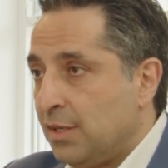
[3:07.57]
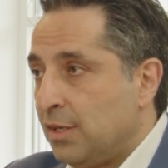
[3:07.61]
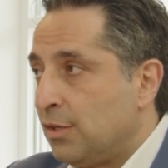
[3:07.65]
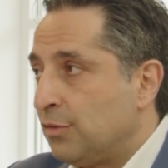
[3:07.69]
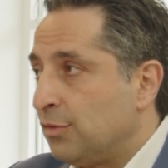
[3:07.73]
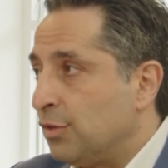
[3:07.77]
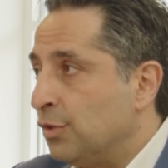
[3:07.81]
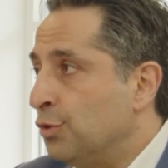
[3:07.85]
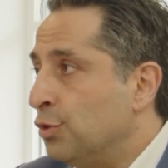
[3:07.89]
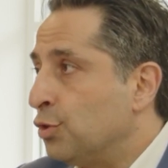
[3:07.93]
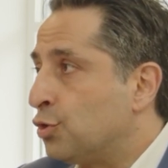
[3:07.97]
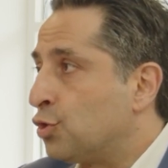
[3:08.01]

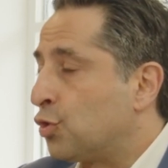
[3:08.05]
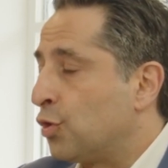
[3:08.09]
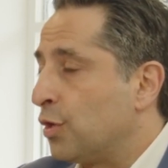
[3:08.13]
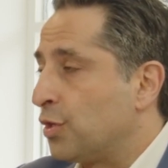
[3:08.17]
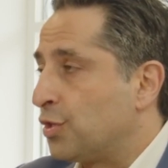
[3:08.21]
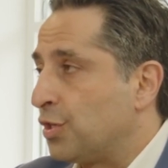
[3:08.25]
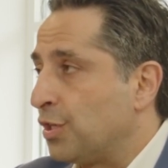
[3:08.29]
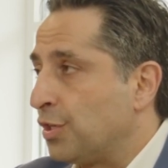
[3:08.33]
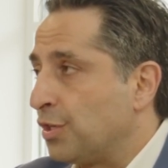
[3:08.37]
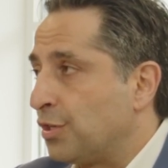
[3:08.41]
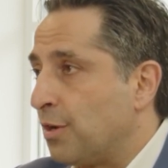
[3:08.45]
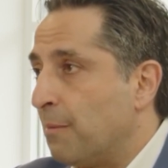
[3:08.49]
the
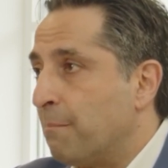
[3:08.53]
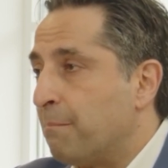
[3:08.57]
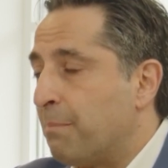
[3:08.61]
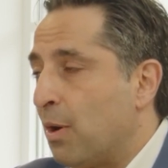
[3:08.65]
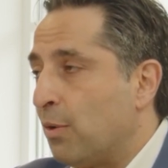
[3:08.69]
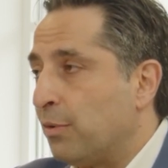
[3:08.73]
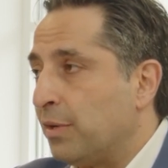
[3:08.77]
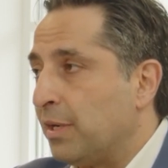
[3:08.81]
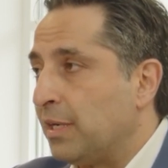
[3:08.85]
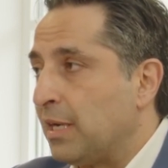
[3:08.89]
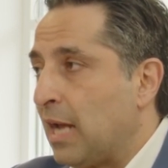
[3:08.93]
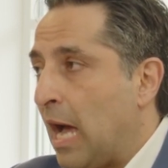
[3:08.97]
nutrition
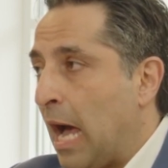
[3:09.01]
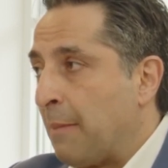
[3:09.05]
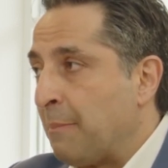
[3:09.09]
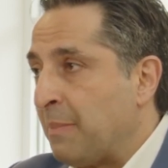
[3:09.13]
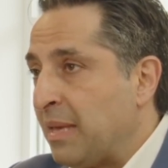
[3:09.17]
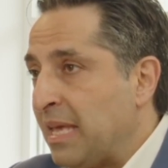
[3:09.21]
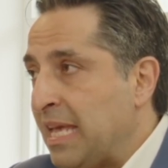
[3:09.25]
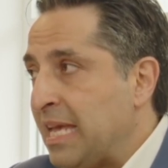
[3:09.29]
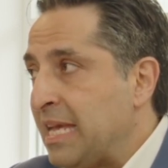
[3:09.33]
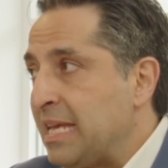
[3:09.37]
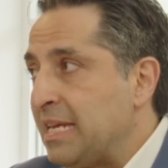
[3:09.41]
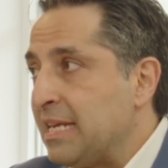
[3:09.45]
component, I'm
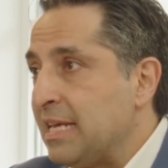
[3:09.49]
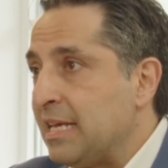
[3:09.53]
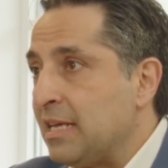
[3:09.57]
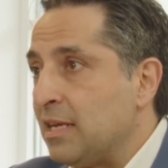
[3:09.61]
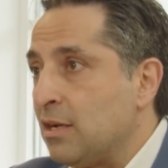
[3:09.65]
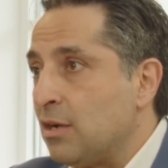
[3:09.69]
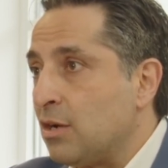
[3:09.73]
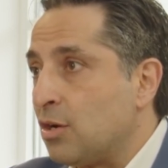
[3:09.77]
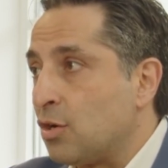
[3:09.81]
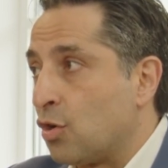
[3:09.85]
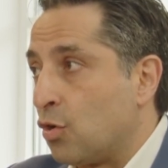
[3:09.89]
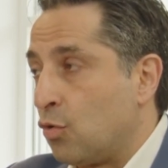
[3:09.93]

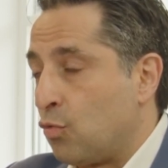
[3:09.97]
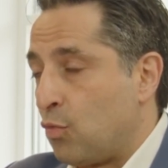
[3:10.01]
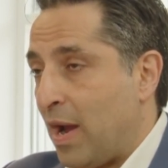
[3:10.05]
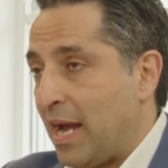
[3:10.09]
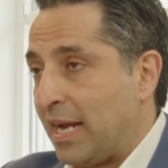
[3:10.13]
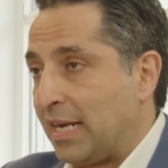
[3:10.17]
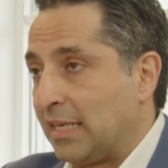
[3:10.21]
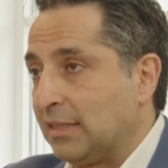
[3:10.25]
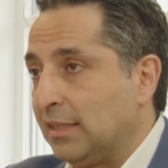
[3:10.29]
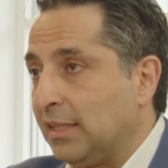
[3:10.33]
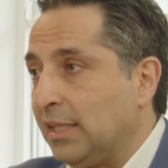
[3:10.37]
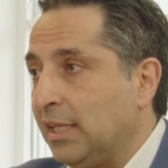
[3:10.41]
eating
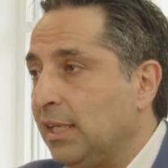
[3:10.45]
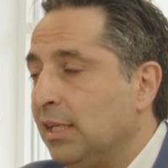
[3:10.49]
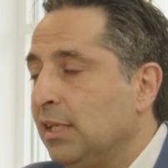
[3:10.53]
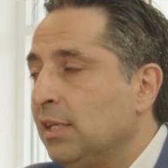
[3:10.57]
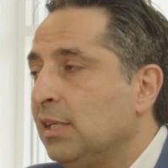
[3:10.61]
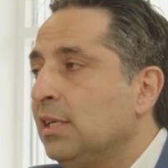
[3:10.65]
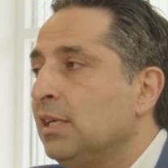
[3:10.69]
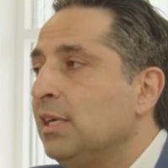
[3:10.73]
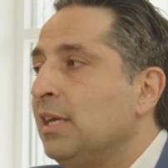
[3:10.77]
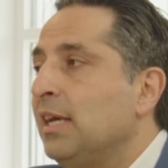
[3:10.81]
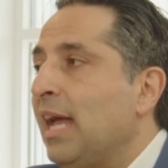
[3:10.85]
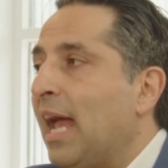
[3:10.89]
correctly,
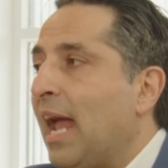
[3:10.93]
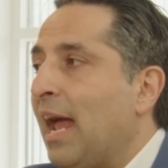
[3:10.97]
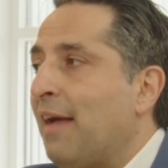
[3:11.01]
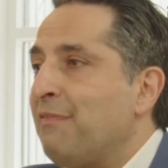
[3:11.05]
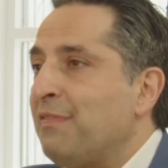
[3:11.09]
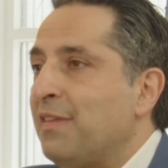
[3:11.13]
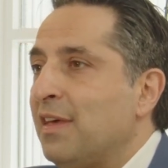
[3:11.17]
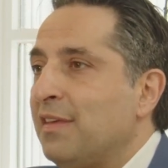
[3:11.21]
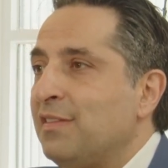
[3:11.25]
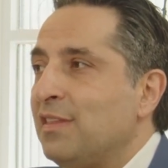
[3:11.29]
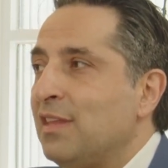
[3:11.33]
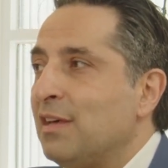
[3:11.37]
and
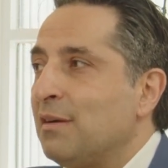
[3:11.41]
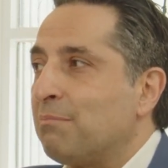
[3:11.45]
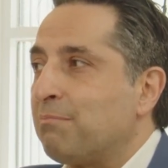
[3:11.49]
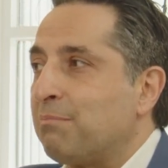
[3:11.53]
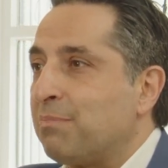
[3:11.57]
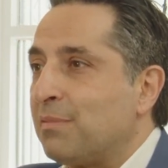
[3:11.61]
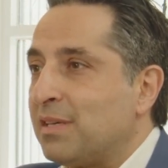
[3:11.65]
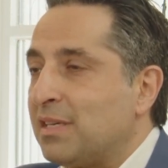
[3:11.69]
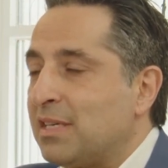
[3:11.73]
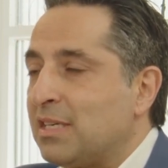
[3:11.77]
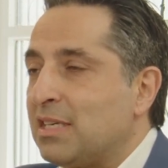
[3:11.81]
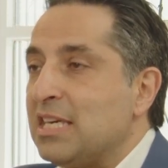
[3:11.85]
then the
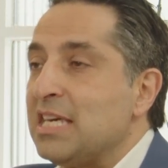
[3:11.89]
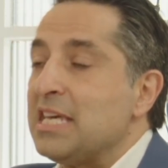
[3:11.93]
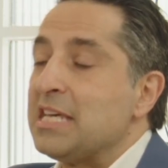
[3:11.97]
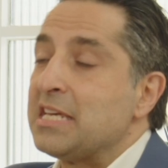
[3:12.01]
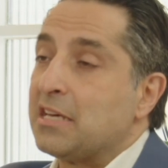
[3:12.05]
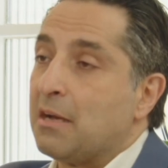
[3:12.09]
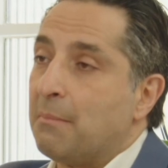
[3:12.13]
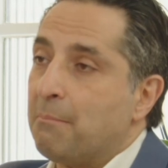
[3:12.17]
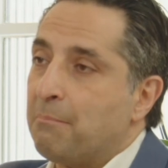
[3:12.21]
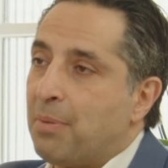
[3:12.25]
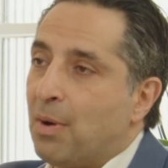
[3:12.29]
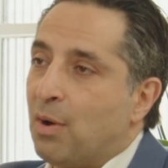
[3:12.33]
key
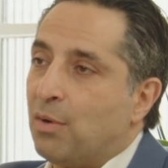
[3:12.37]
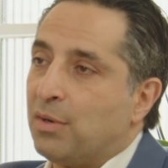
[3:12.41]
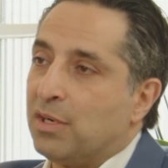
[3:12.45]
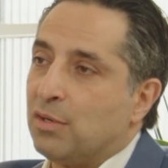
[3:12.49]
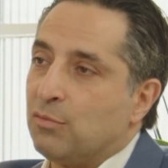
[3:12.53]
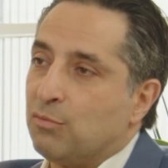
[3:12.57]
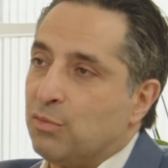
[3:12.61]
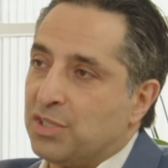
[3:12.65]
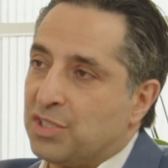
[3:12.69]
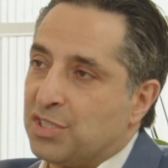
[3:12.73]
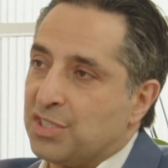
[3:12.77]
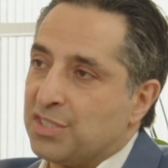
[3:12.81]
component,
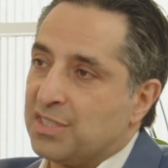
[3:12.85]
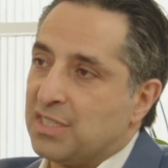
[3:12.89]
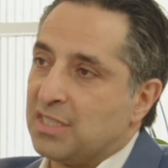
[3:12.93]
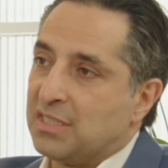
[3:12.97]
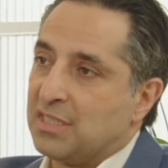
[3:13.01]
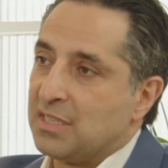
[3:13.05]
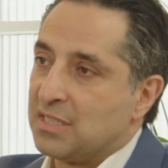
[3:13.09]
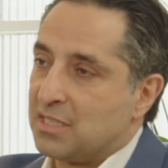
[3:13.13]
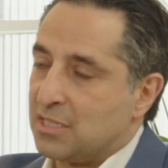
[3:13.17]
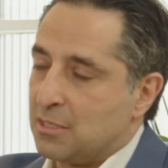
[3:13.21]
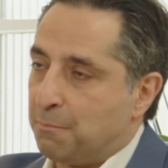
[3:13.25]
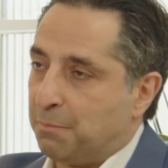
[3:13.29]
which is the
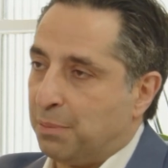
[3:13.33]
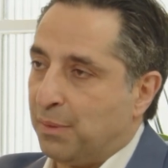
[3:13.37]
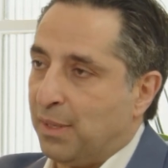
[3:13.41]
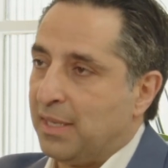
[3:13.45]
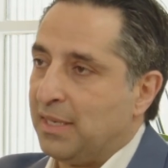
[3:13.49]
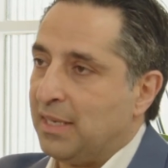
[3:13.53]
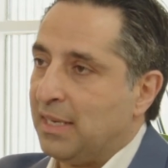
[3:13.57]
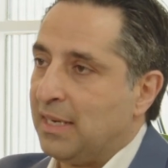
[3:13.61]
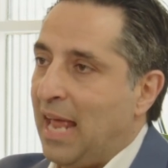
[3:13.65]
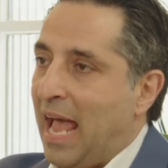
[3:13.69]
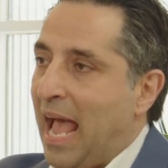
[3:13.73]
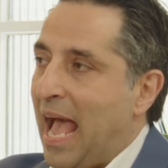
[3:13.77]

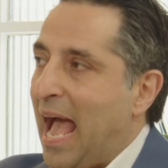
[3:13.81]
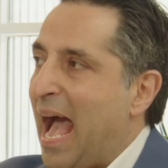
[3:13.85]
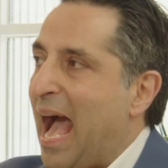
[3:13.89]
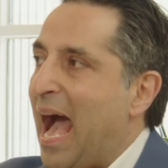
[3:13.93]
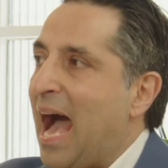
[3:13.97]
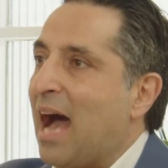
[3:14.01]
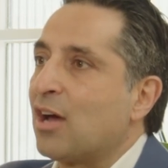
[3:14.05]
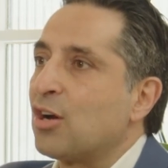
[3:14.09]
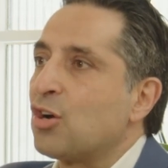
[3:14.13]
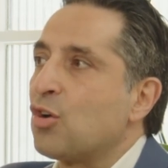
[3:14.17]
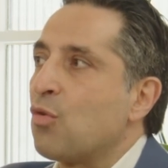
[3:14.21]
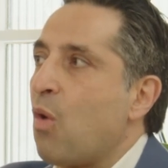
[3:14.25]
discipline, and
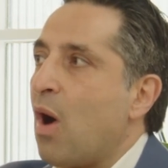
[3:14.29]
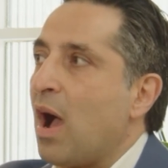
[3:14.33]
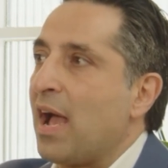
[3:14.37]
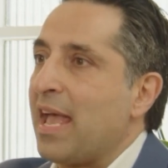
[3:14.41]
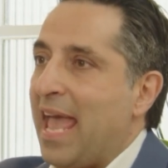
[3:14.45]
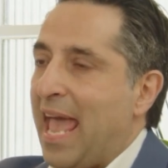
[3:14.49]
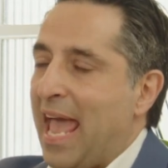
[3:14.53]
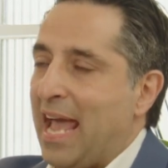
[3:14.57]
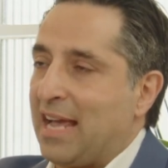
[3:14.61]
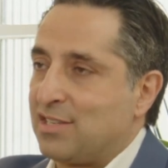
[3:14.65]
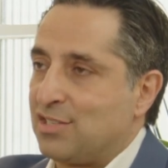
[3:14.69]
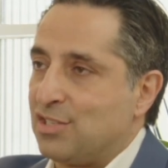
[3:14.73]
how do I
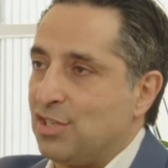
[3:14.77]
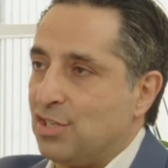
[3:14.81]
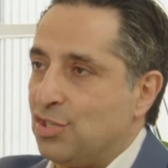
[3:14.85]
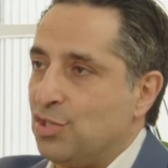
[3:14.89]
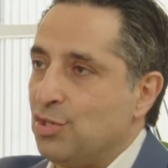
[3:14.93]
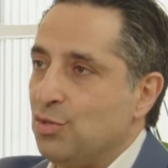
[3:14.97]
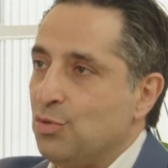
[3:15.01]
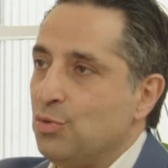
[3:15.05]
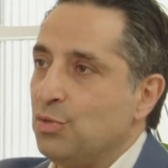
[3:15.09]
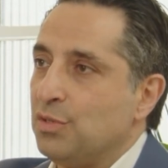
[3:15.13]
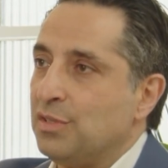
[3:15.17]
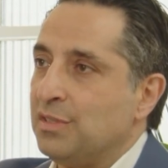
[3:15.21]

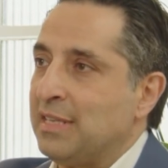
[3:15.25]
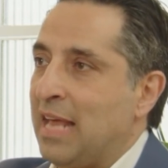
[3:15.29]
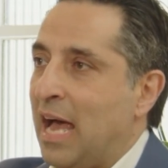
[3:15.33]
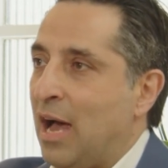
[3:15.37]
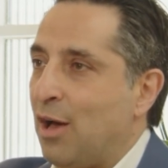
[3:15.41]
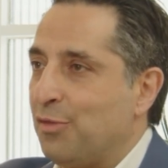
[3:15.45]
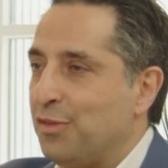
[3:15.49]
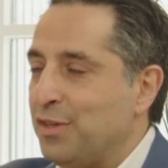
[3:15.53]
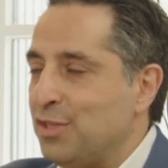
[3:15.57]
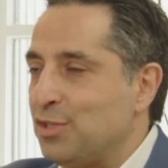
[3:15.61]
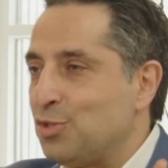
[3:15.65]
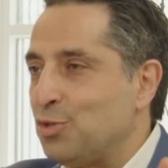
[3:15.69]
execute now
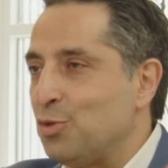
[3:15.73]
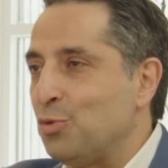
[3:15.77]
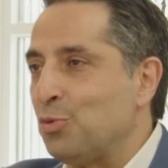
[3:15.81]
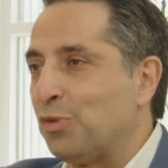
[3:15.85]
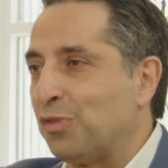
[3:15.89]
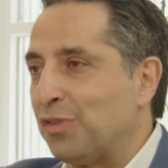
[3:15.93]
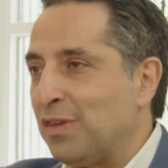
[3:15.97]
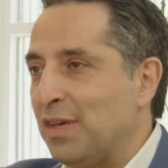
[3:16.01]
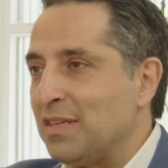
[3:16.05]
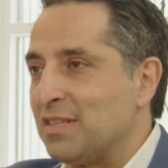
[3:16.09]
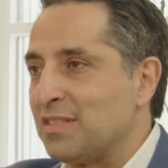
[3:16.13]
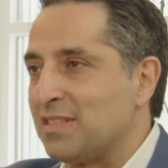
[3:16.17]
these two
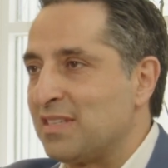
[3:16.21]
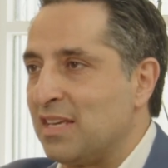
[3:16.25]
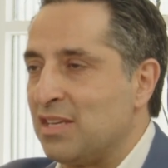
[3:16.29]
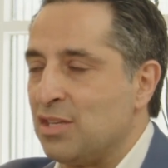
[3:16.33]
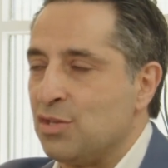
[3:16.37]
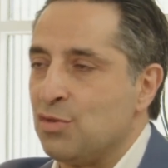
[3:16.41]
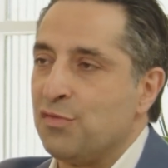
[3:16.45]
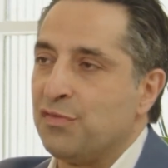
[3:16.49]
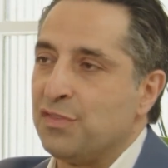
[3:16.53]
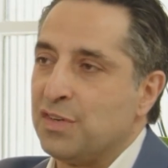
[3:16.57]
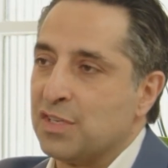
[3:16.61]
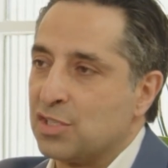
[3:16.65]
things that
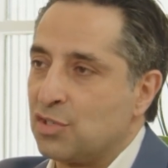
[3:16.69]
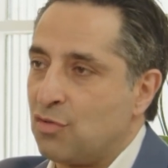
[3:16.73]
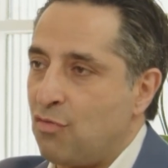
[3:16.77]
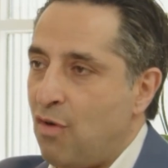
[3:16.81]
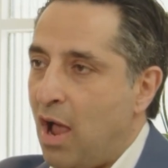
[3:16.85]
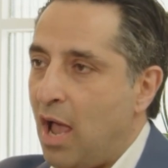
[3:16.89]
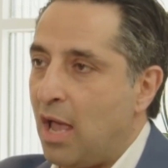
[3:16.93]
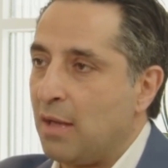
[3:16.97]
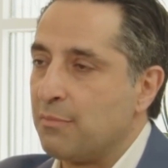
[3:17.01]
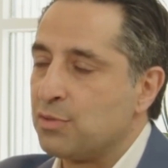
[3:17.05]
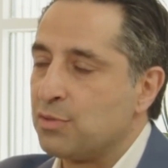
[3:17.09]
you've described.